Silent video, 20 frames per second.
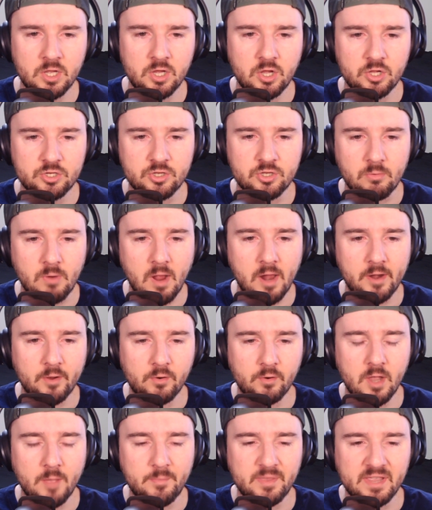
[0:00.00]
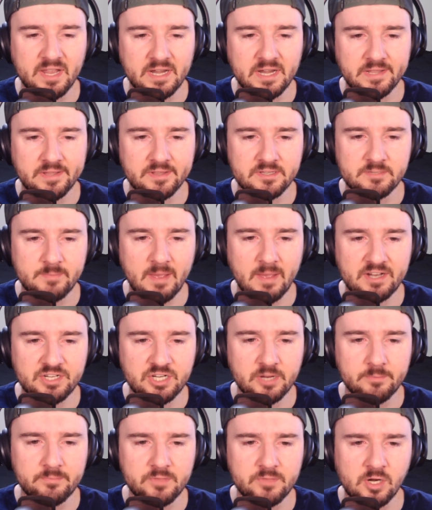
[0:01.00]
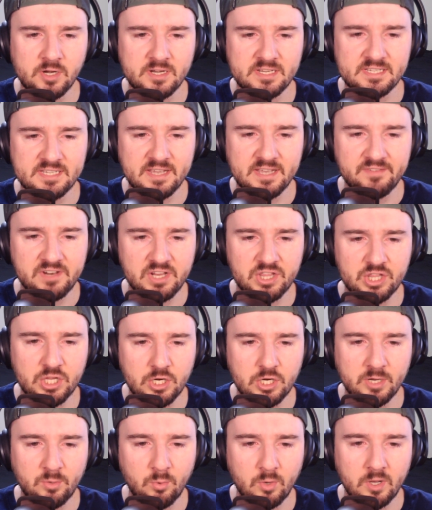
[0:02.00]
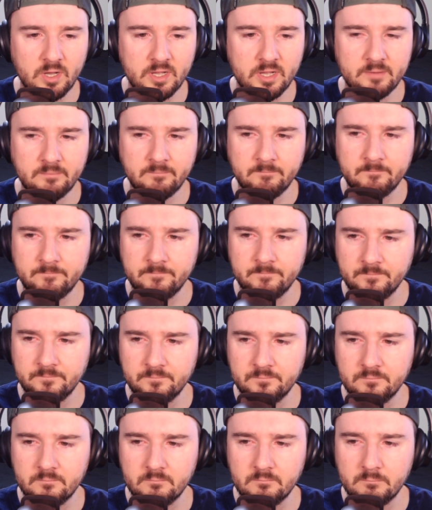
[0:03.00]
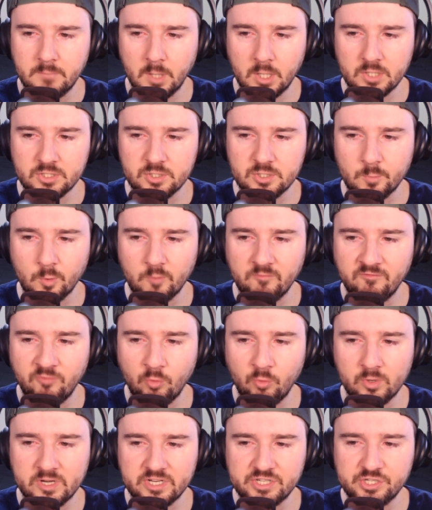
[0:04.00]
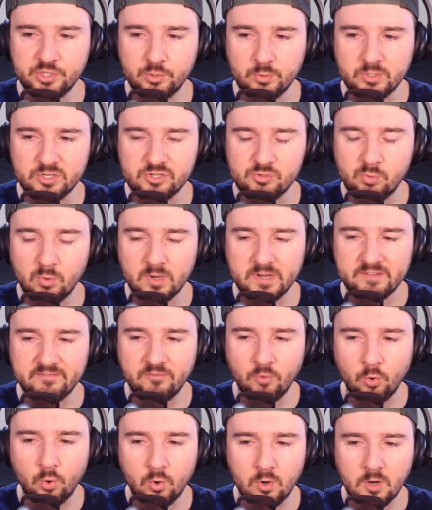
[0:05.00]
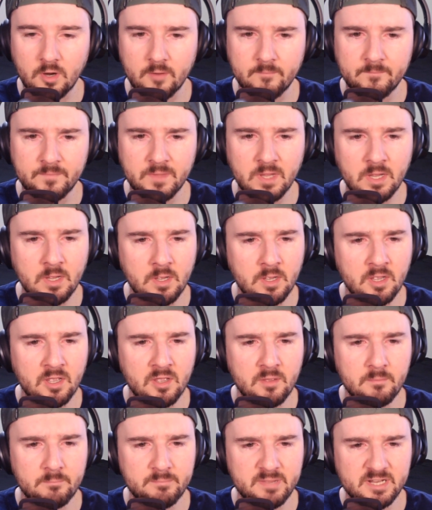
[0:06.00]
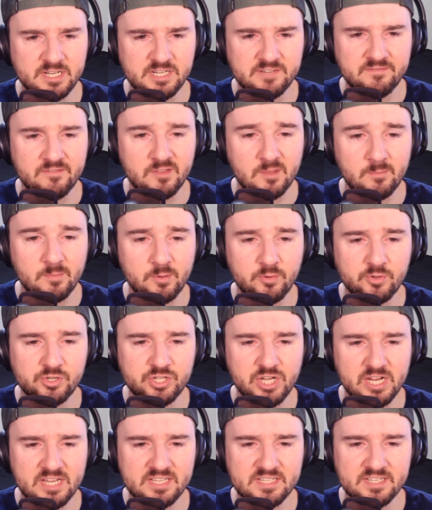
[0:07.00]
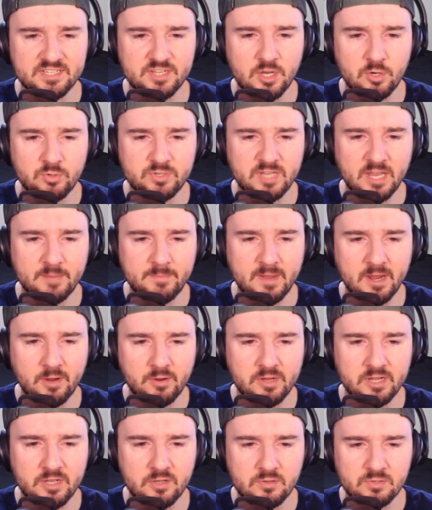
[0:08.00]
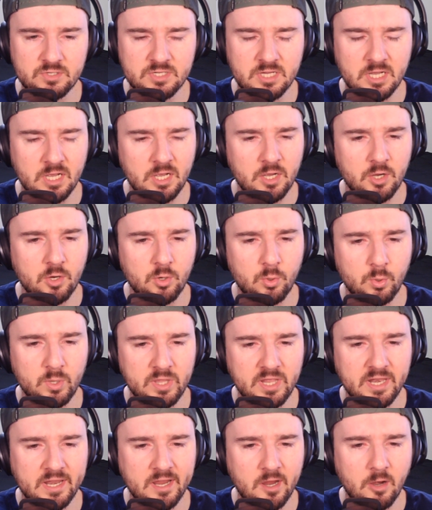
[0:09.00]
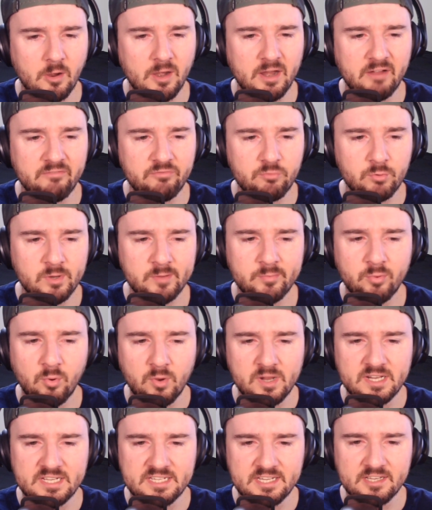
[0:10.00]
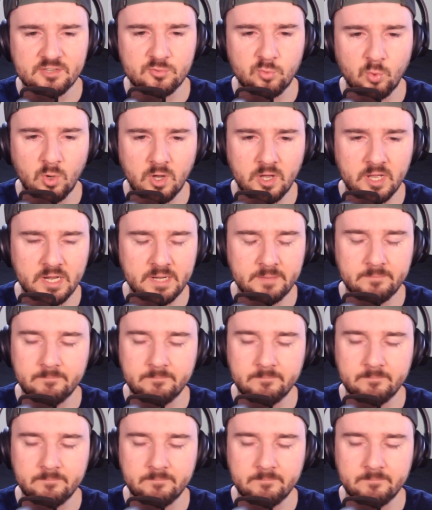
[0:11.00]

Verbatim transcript: Toronto coming into this matchup 37 and 31. Baltimore 42 and 24. Pitching for the Blue Jays is Jose Berrios with an ERA of 3.61.